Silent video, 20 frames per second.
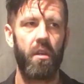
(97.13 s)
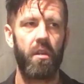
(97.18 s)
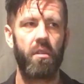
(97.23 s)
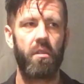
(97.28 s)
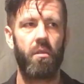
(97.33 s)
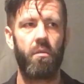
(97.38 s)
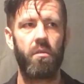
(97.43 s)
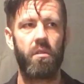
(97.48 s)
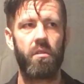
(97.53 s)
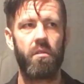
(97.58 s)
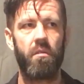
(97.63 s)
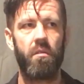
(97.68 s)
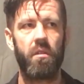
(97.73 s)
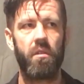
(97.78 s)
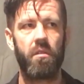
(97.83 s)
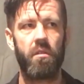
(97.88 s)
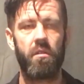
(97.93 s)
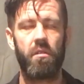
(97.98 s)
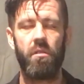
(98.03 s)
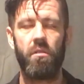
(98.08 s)
So as soon
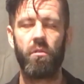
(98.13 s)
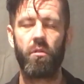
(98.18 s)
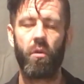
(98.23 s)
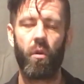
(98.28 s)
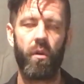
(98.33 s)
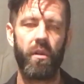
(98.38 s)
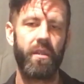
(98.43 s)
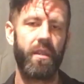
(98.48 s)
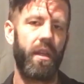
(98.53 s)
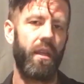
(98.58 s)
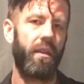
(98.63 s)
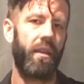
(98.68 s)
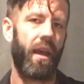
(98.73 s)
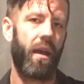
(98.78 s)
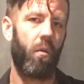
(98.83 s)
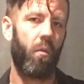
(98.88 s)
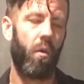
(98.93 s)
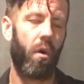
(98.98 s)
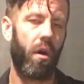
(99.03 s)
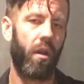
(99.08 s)
as new coins hit
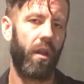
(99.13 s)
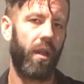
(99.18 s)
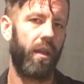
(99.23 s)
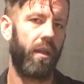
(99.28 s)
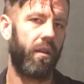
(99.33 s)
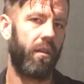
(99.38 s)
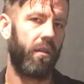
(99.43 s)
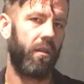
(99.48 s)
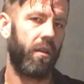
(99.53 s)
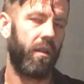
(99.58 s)
that wallet,